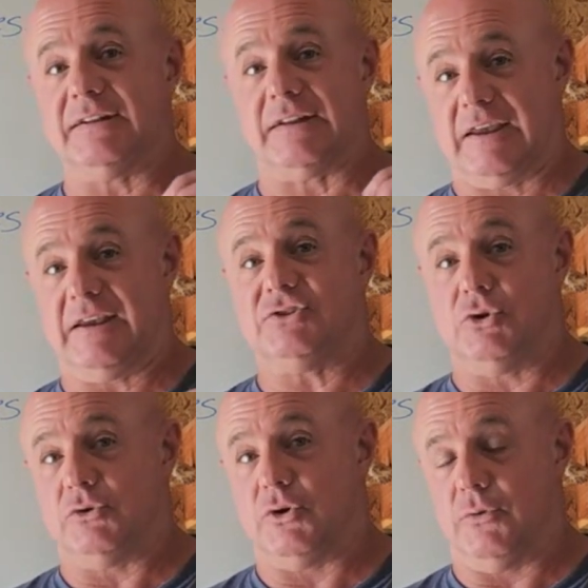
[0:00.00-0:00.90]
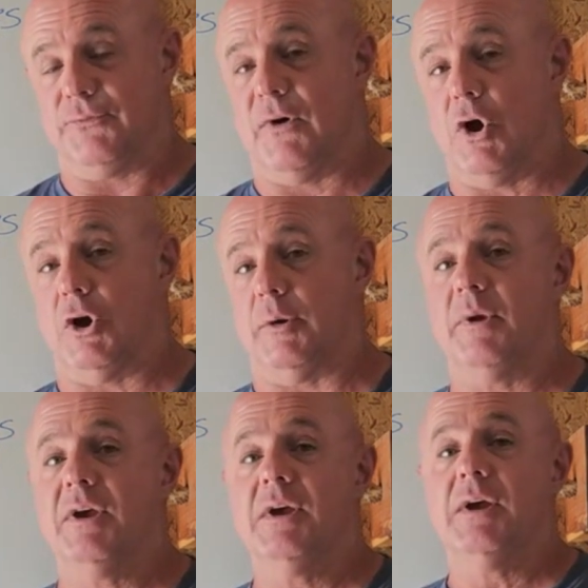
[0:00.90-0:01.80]
linked to your farm,
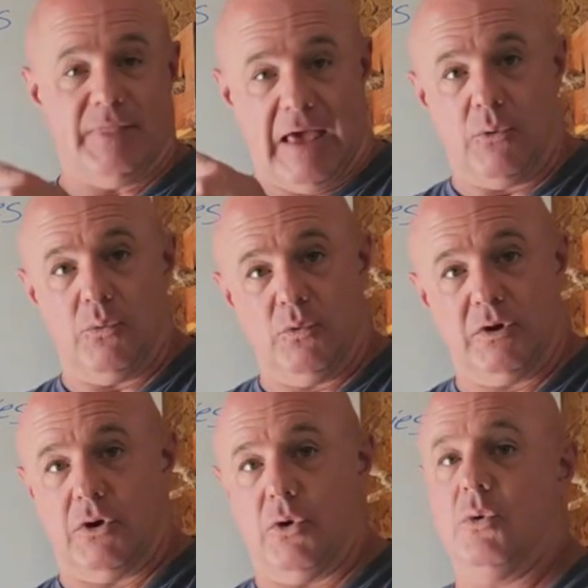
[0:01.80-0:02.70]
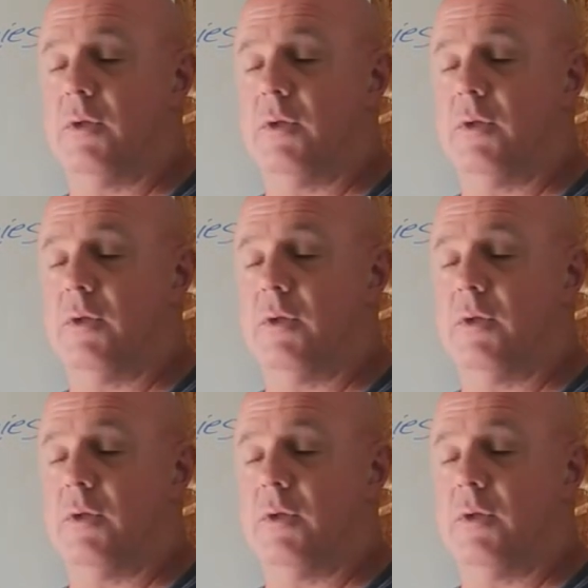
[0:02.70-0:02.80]
that would go